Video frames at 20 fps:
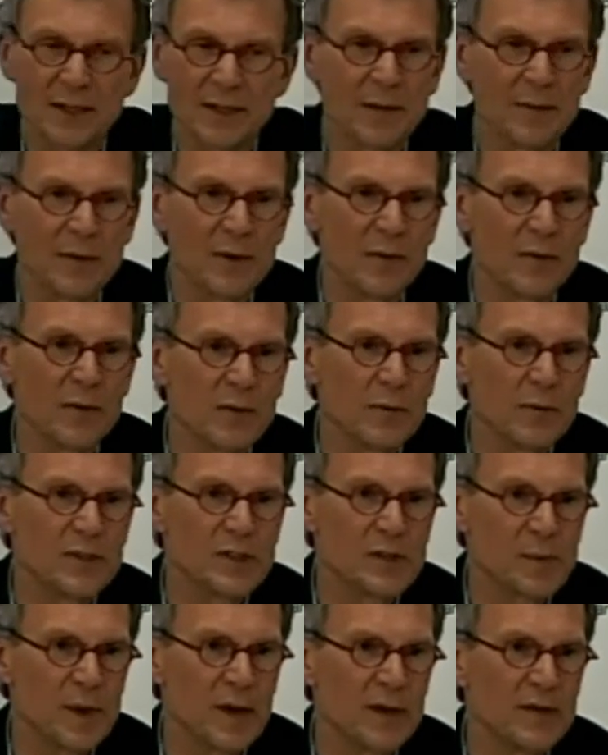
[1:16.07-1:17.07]
I mean, we
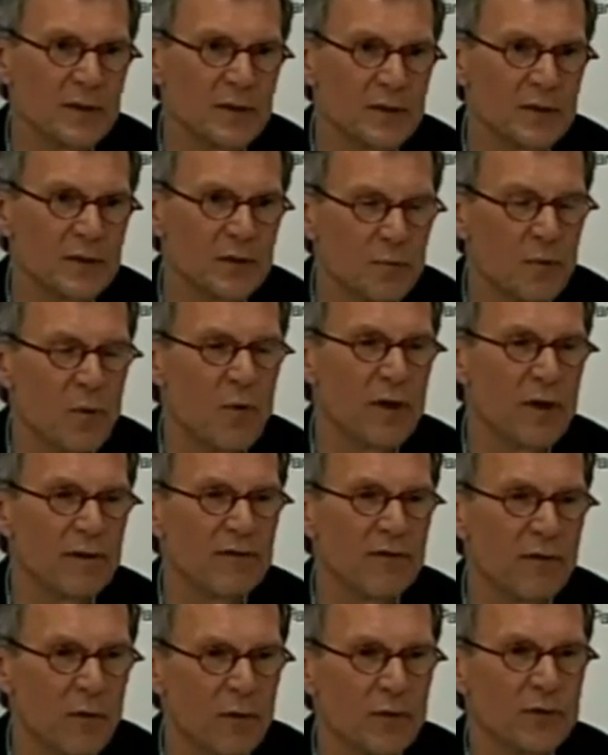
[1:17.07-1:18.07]
spend
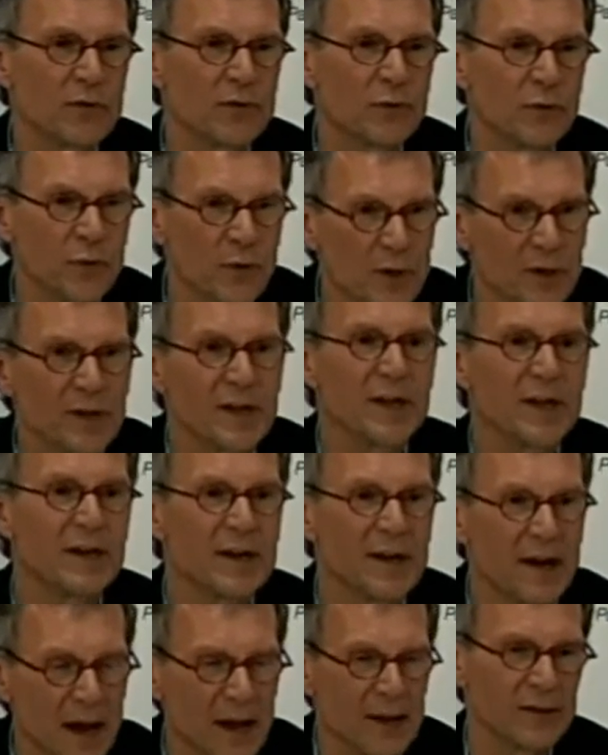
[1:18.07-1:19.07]
$2.4 trillion
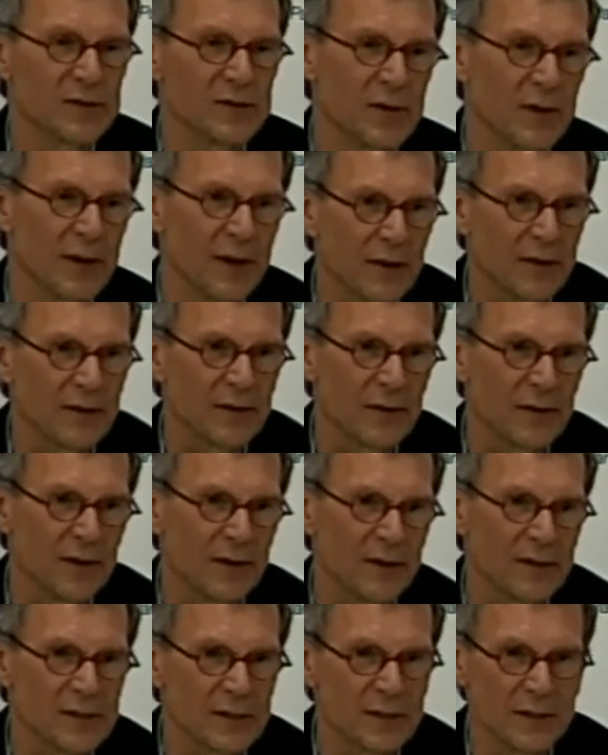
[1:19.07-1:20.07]
on health care.
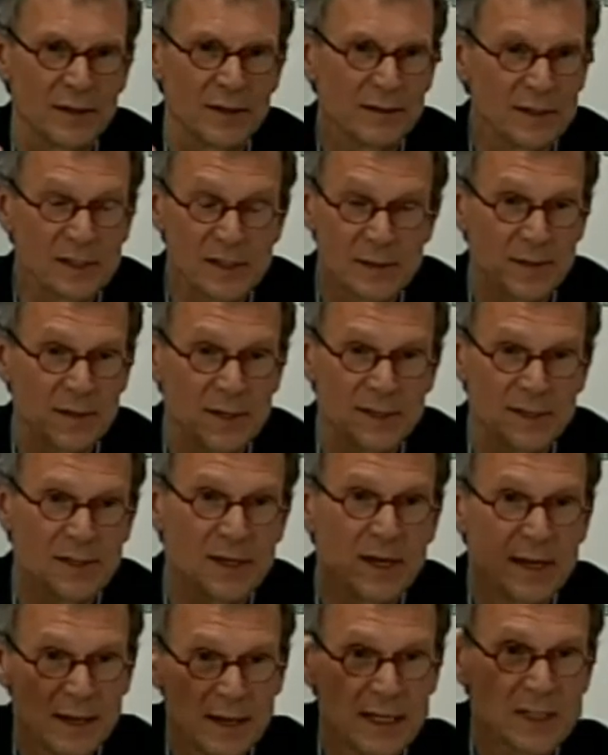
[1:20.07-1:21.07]

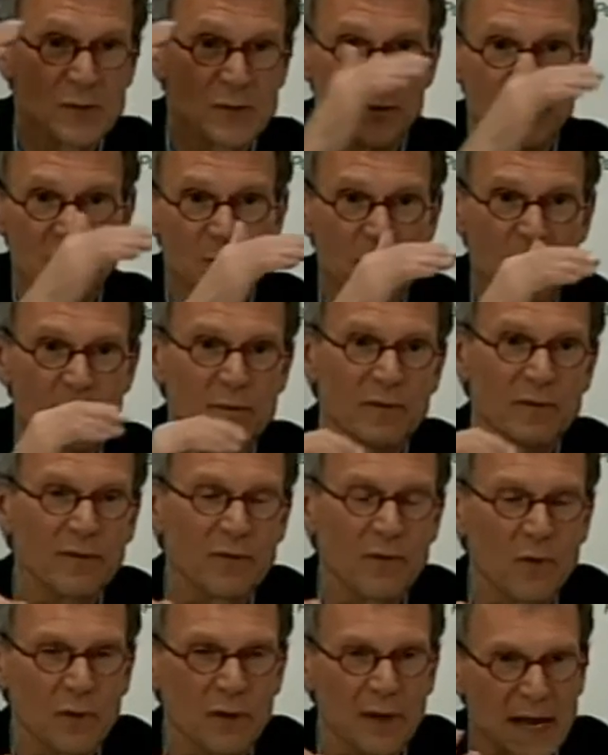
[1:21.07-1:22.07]
That's what we spent
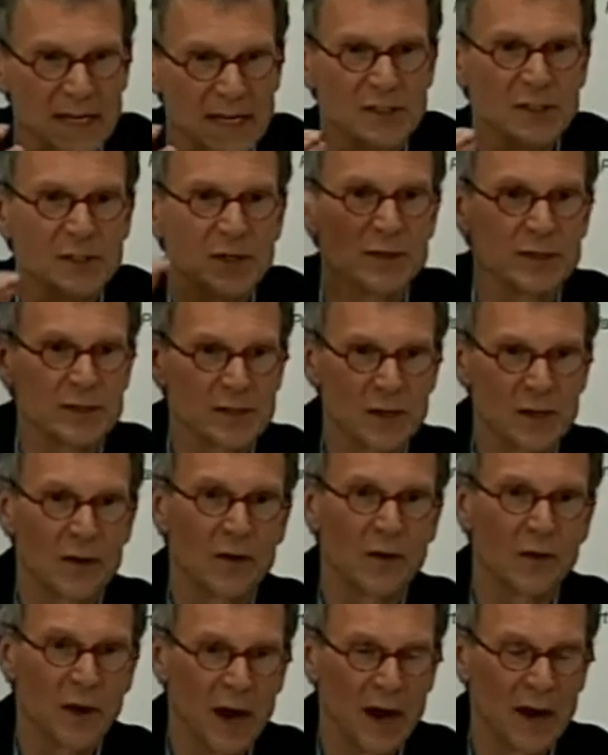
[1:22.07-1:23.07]
before last year. It's going to
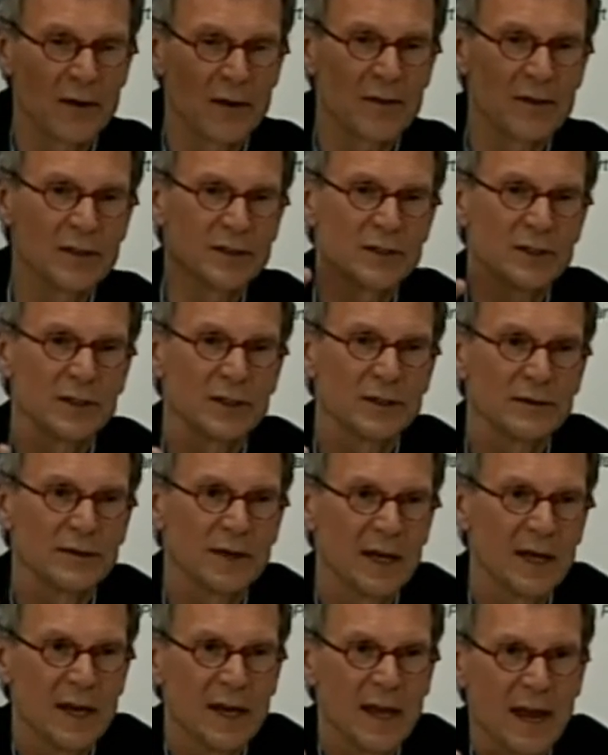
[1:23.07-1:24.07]
go higher this year,
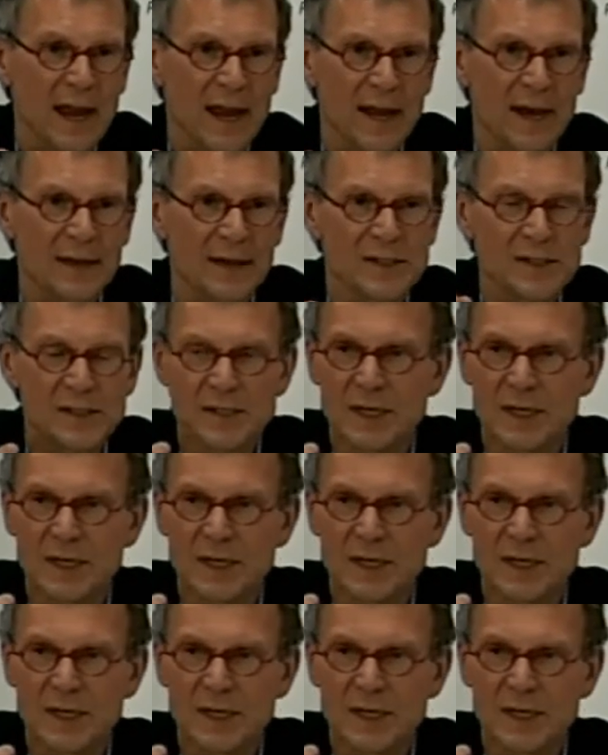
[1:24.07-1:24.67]
and it's